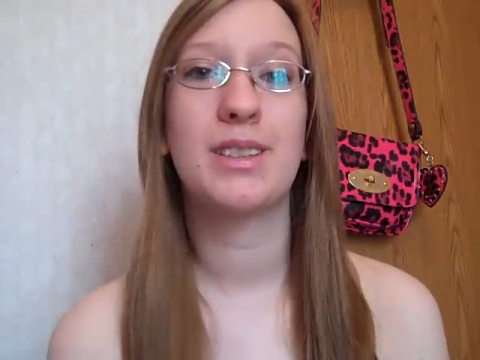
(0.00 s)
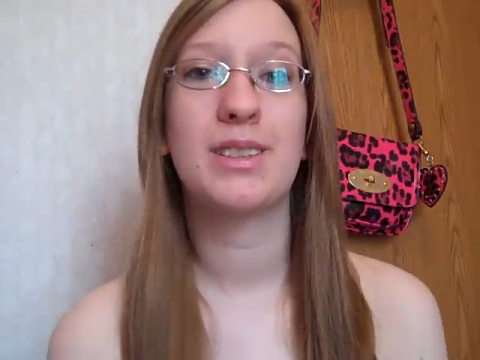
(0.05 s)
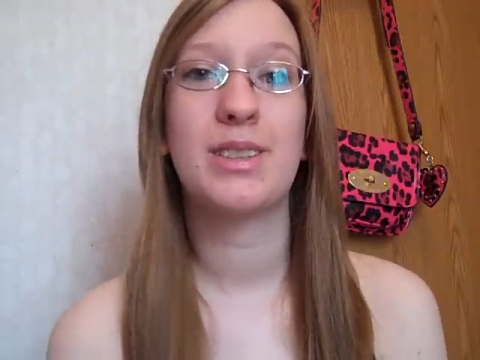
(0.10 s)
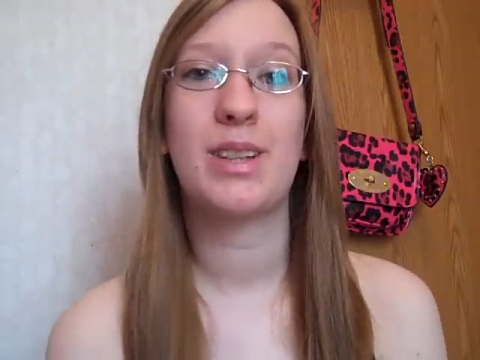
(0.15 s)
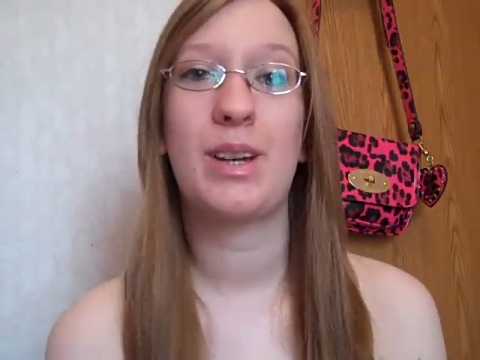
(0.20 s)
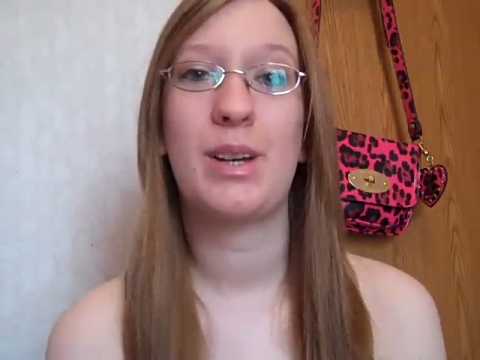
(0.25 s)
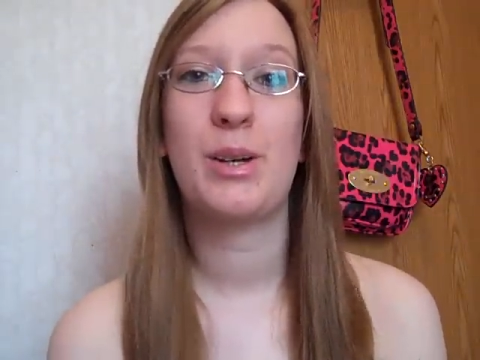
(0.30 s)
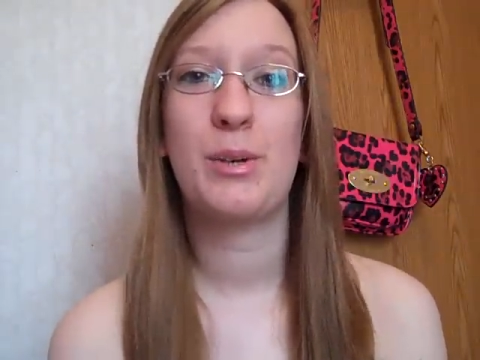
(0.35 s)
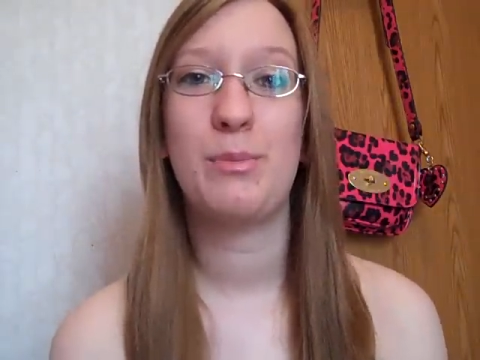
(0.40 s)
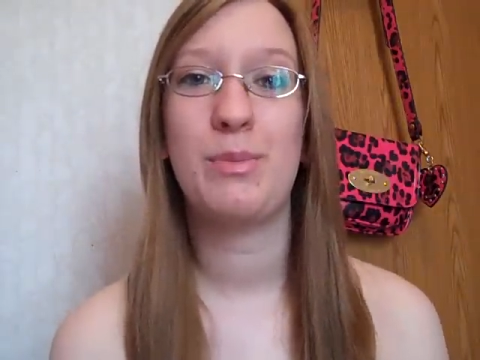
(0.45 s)
So
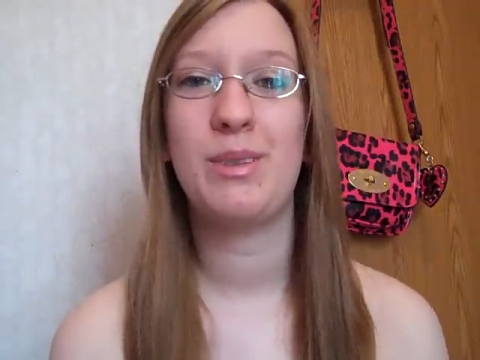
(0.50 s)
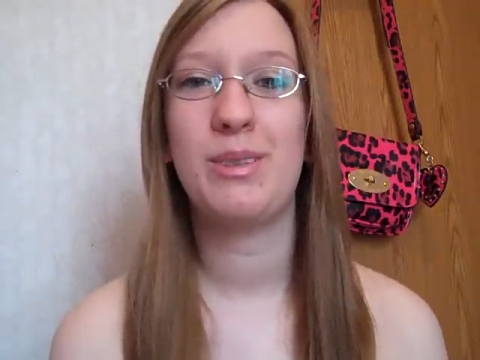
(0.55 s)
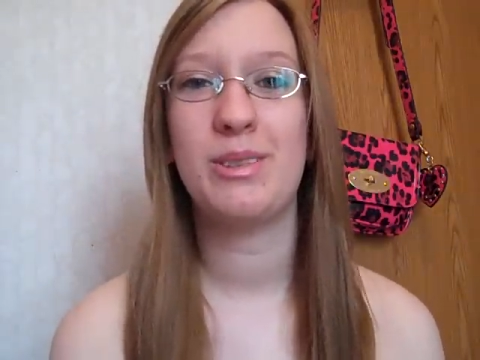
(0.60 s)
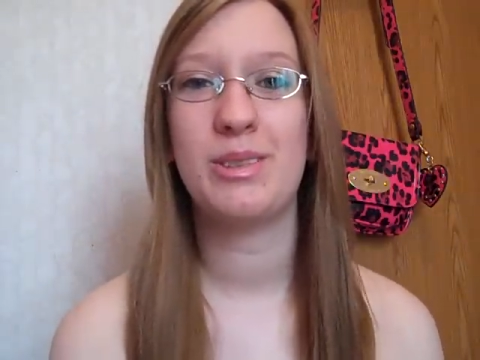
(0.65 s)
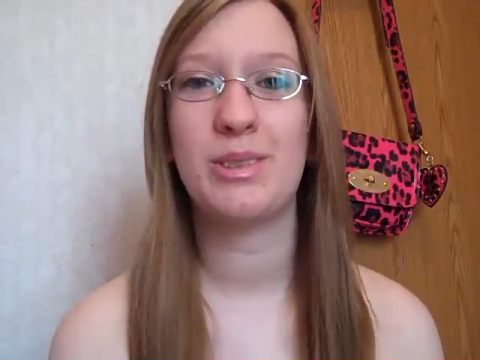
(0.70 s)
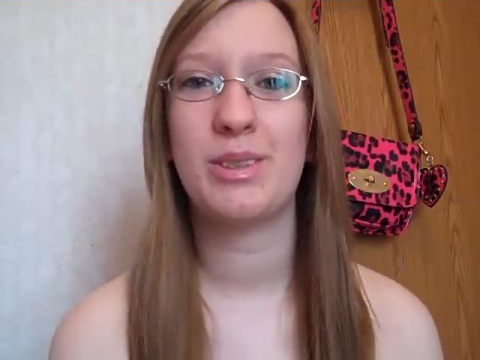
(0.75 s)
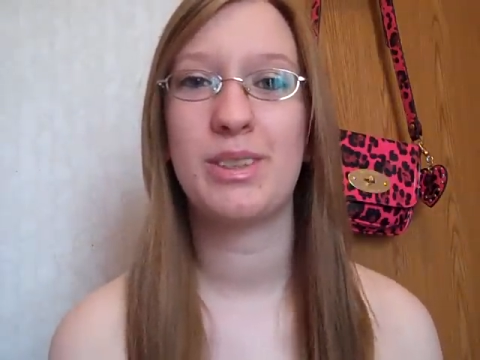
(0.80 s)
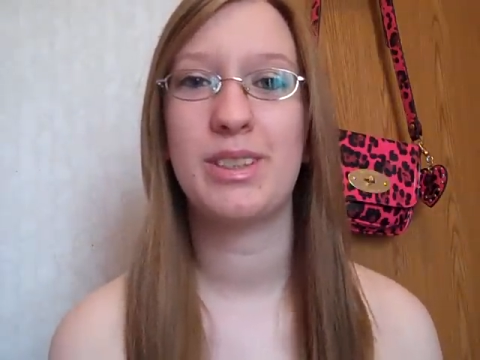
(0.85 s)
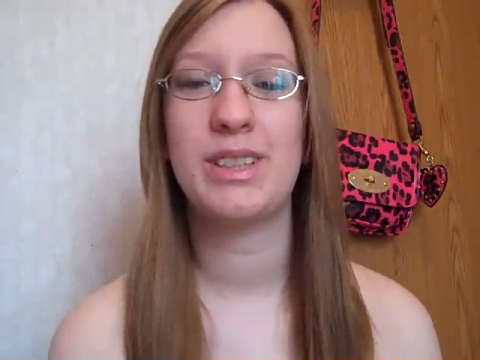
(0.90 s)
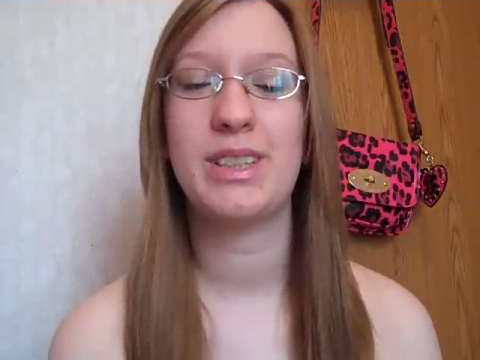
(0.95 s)
I hope you
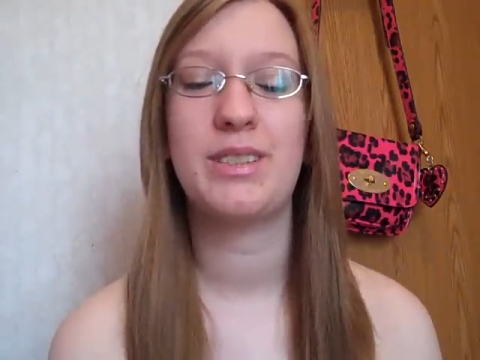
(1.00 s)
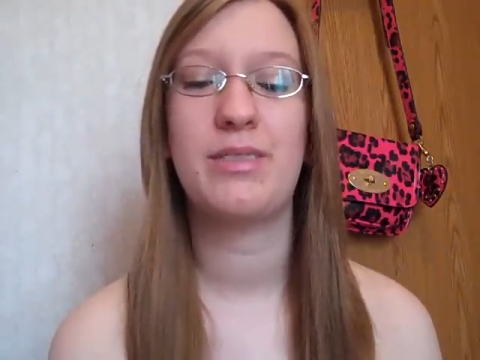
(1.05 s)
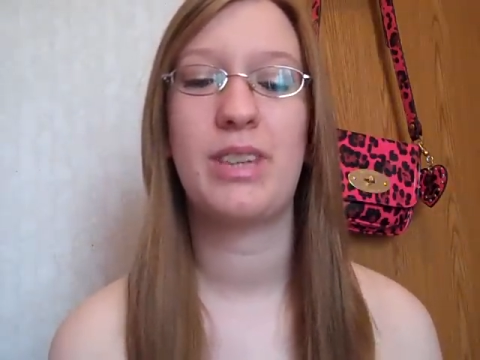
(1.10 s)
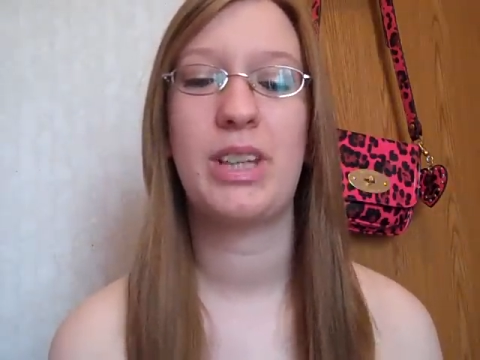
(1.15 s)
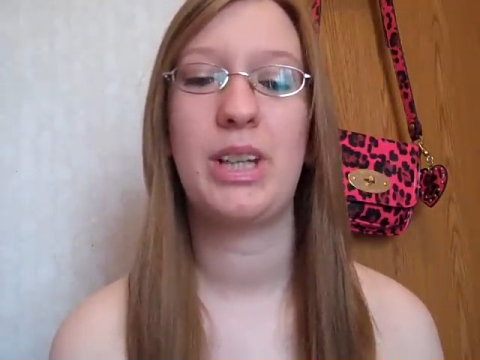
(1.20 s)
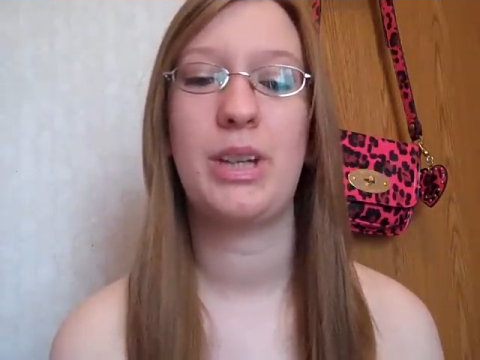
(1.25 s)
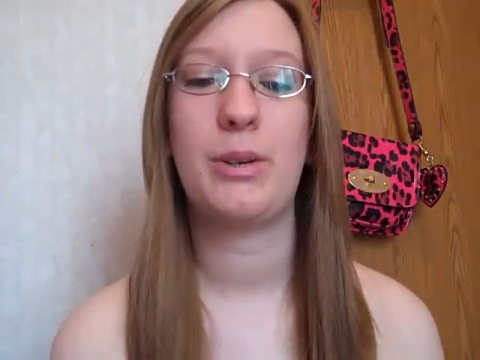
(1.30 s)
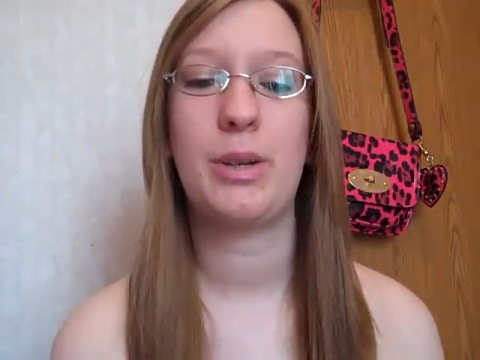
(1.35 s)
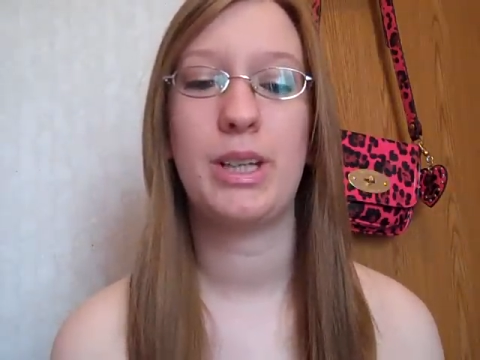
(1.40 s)
enjoyed this video,